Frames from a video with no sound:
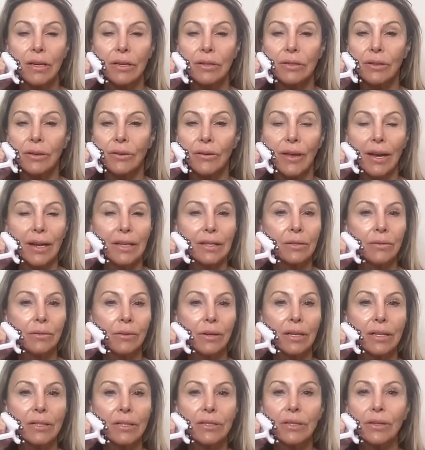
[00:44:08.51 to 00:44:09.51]
So that's
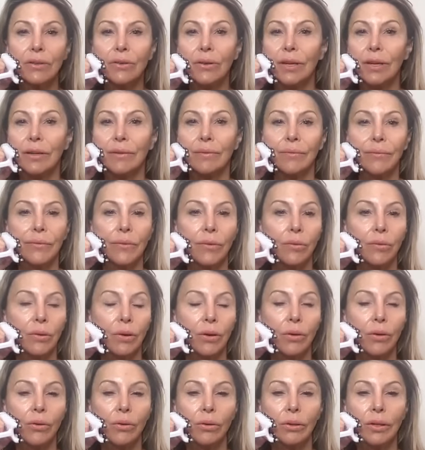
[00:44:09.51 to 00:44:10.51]
what it's doing. We're
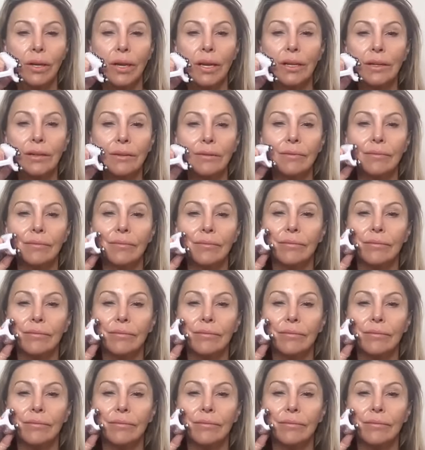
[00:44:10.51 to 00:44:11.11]
holding,